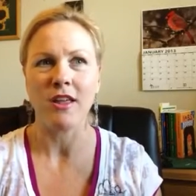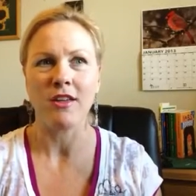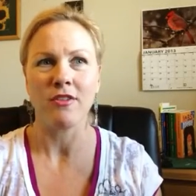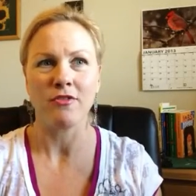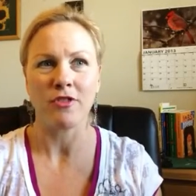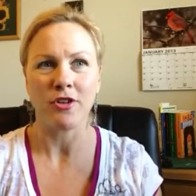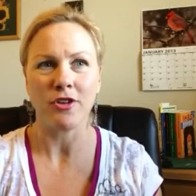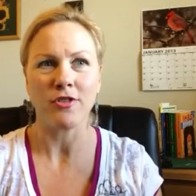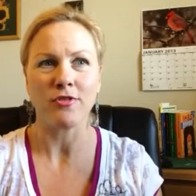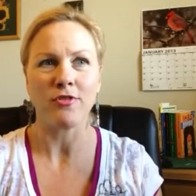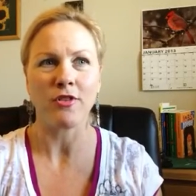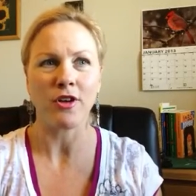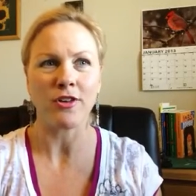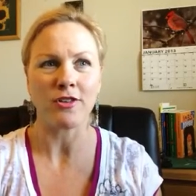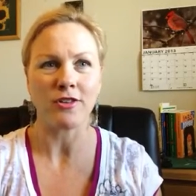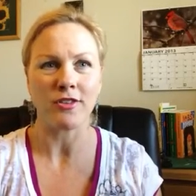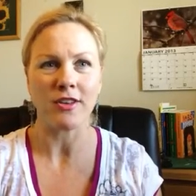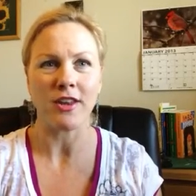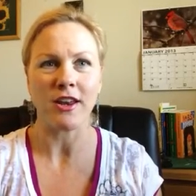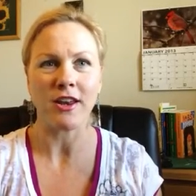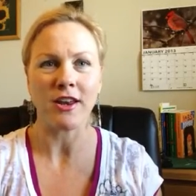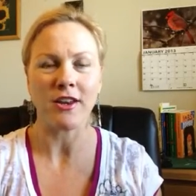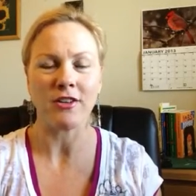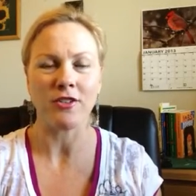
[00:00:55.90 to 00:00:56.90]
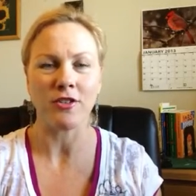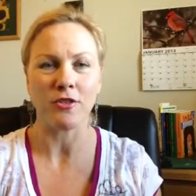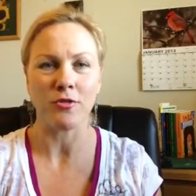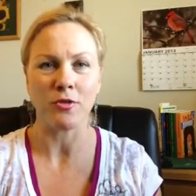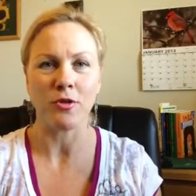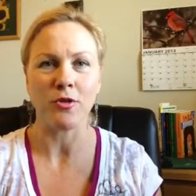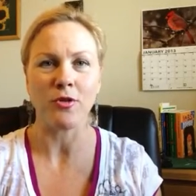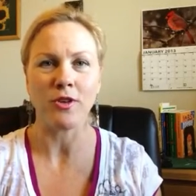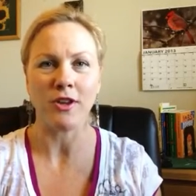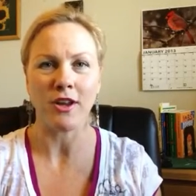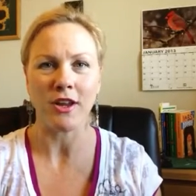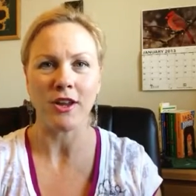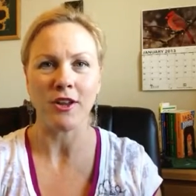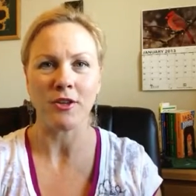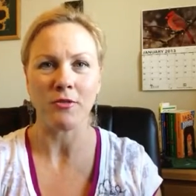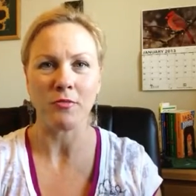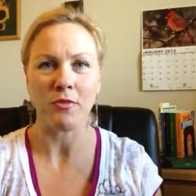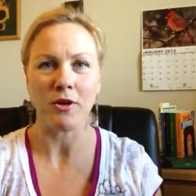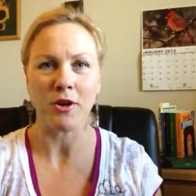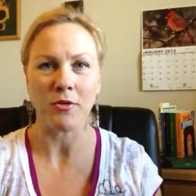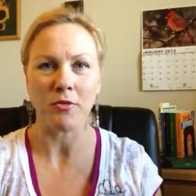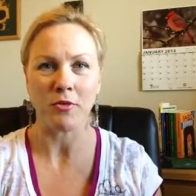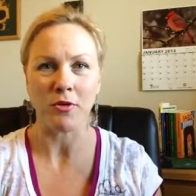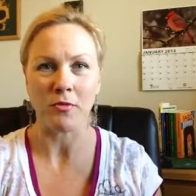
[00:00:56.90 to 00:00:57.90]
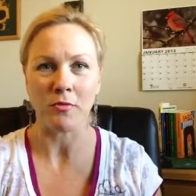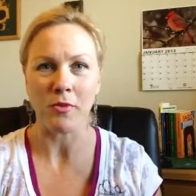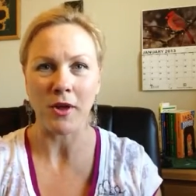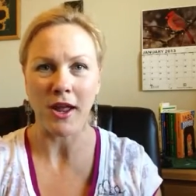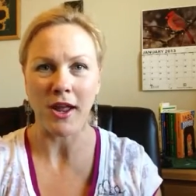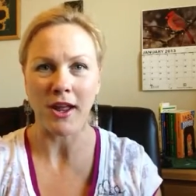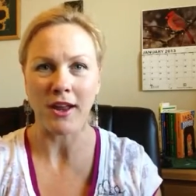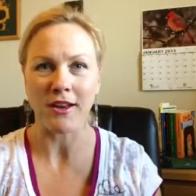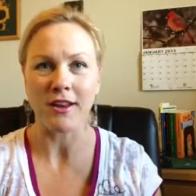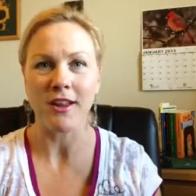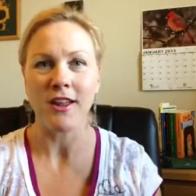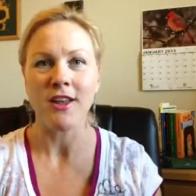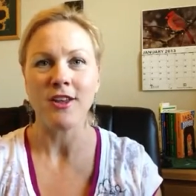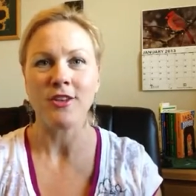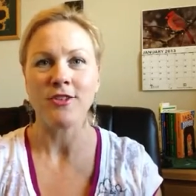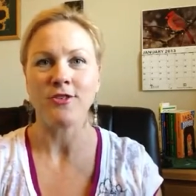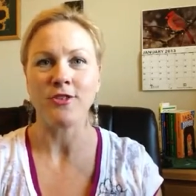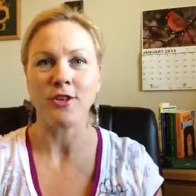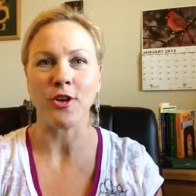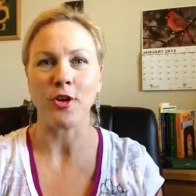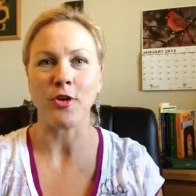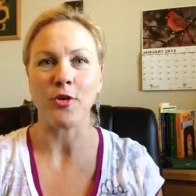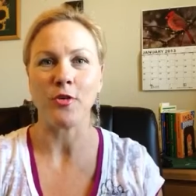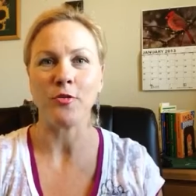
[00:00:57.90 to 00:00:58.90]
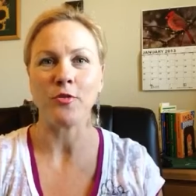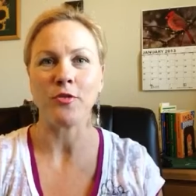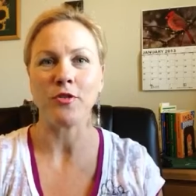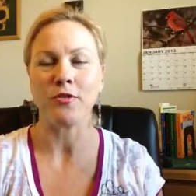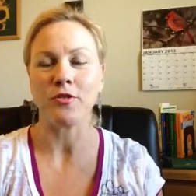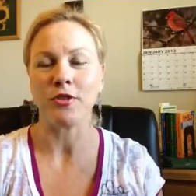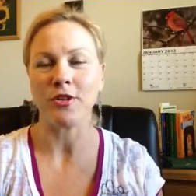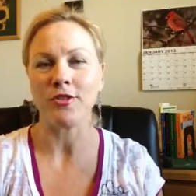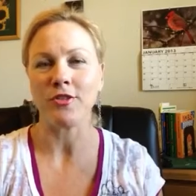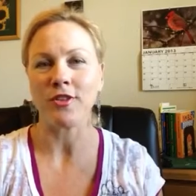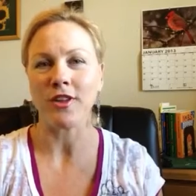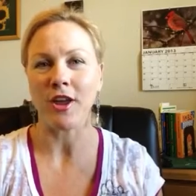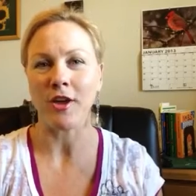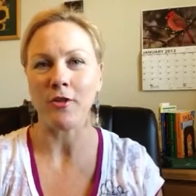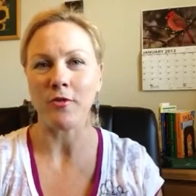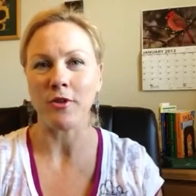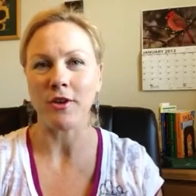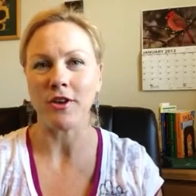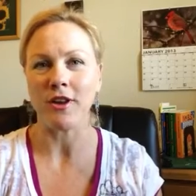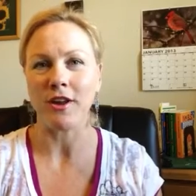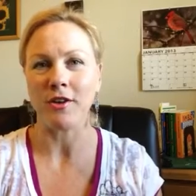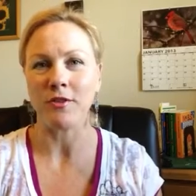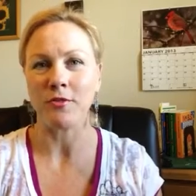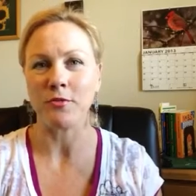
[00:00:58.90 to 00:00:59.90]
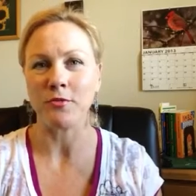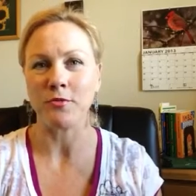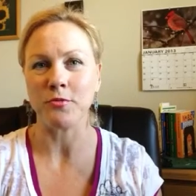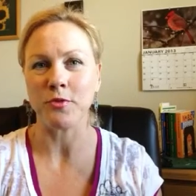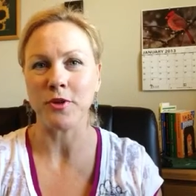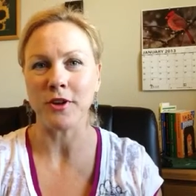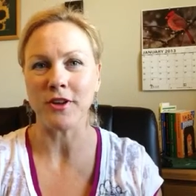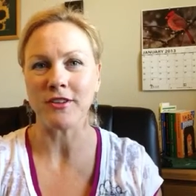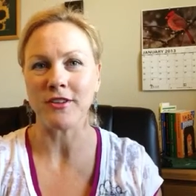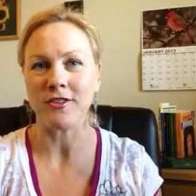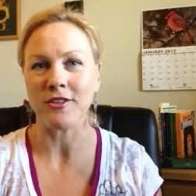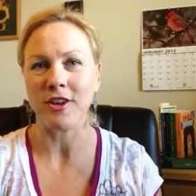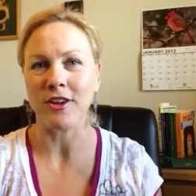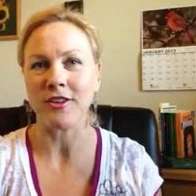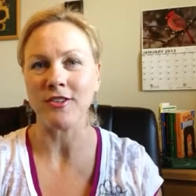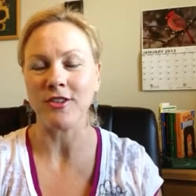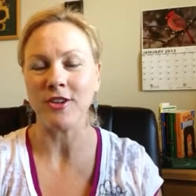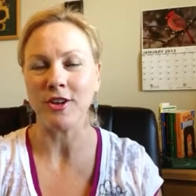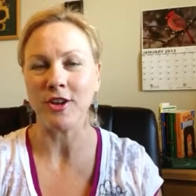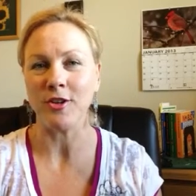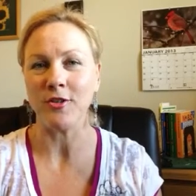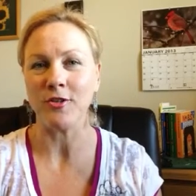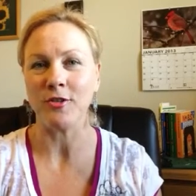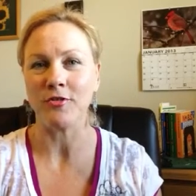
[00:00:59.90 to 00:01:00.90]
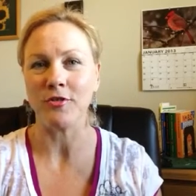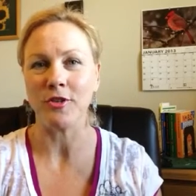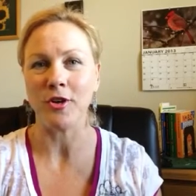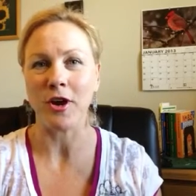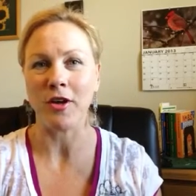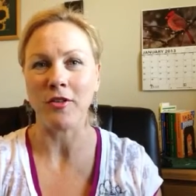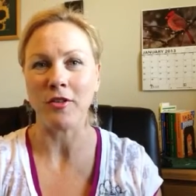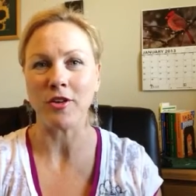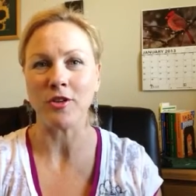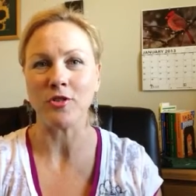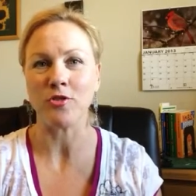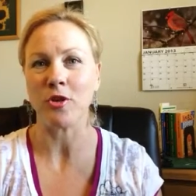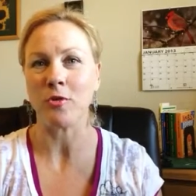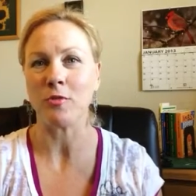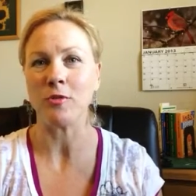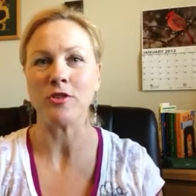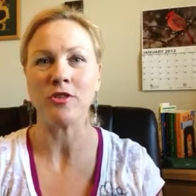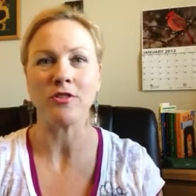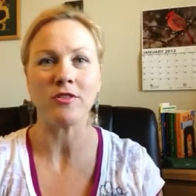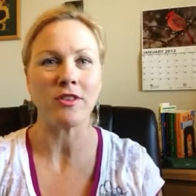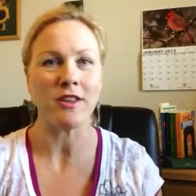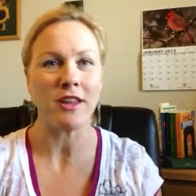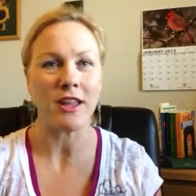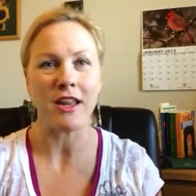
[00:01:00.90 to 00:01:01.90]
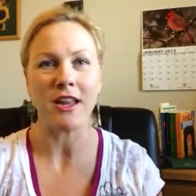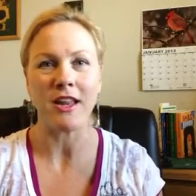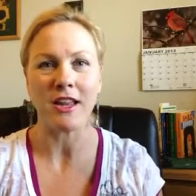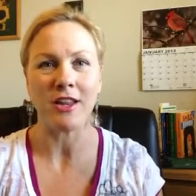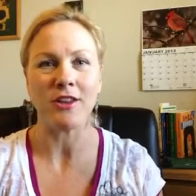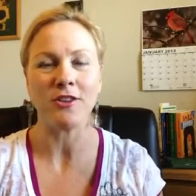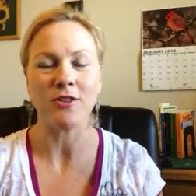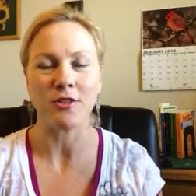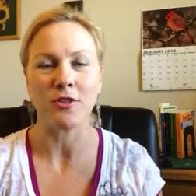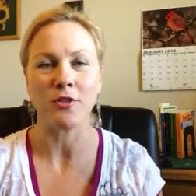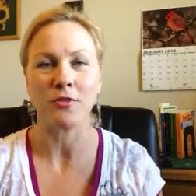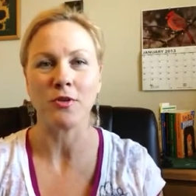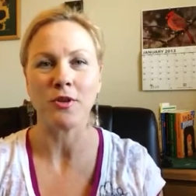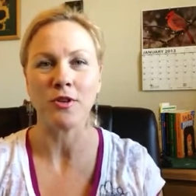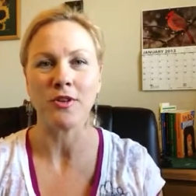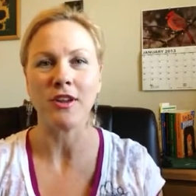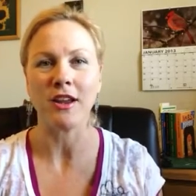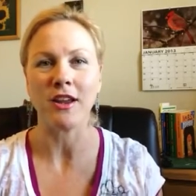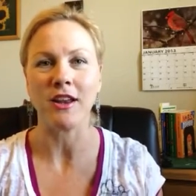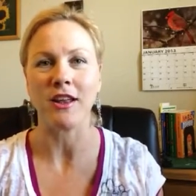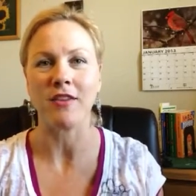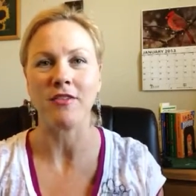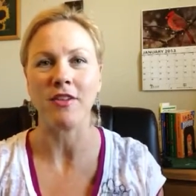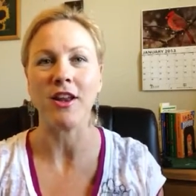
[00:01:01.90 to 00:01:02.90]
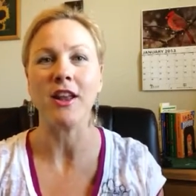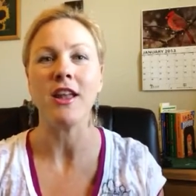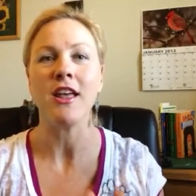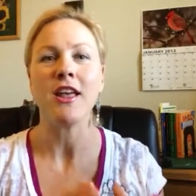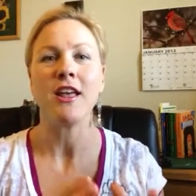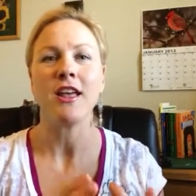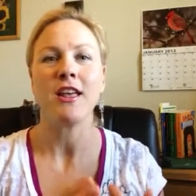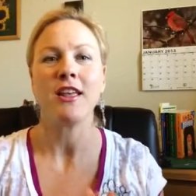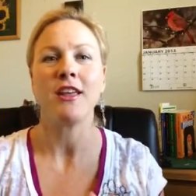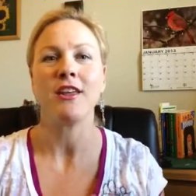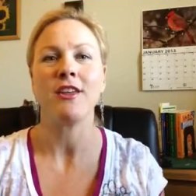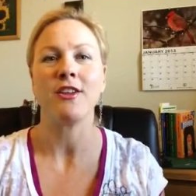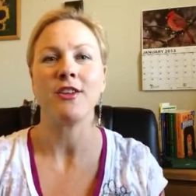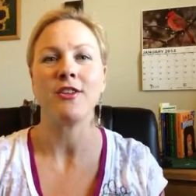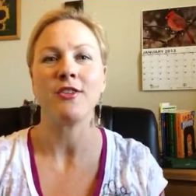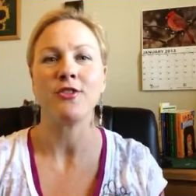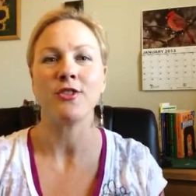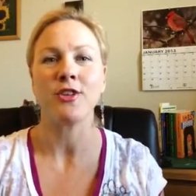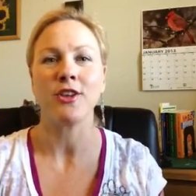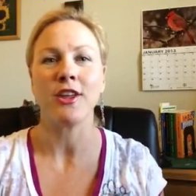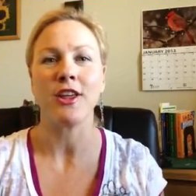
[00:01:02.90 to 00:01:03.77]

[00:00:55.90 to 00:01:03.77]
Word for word: first of all, just getting into the routine can be a real pain. So the first thing I want to suggest to you, if you're having trouble just getting into the routine of it, is